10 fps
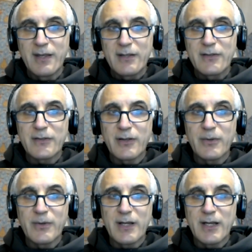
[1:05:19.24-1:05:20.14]

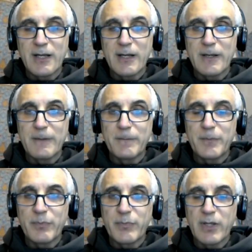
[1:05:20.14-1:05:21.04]
So
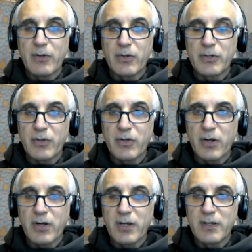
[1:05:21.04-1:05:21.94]
be on your
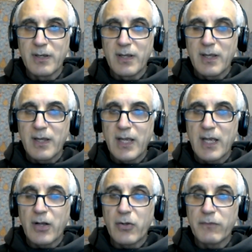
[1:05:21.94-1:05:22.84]
guard.
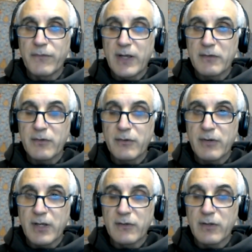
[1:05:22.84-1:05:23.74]
Hold fast to
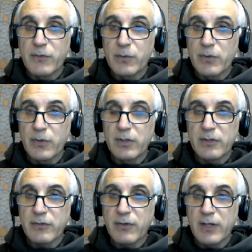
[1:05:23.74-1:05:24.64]
Christ. If you're loyal
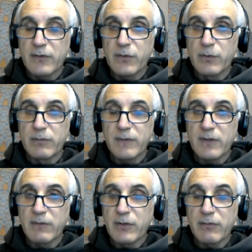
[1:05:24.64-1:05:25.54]
to Christ, you'll
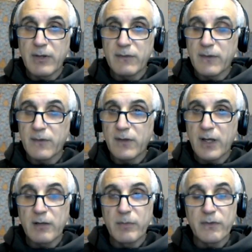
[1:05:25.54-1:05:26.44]
receive the grace of the
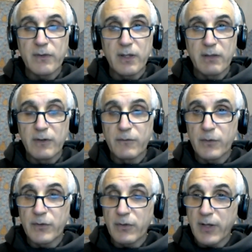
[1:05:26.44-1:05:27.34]
sacraments, even if
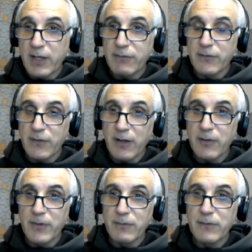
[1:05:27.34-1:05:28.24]
you don't have the
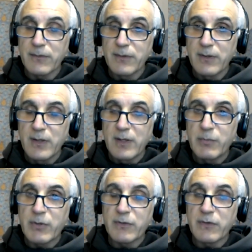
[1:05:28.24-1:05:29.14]
sacraments,
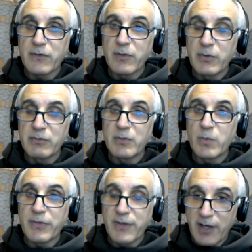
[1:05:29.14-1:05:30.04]
because it's communion
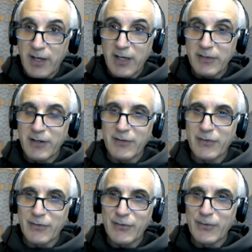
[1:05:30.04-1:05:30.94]
with God that is
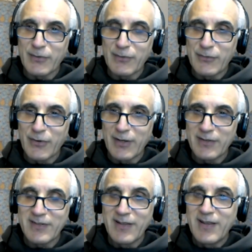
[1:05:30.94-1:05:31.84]
the source of
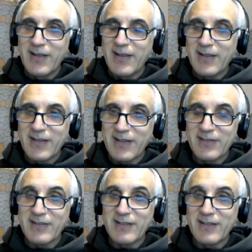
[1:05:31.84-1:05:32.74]
grace. It
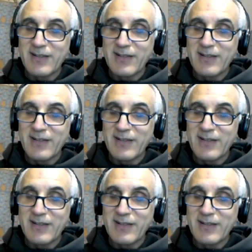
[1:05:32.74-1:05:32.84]
isn't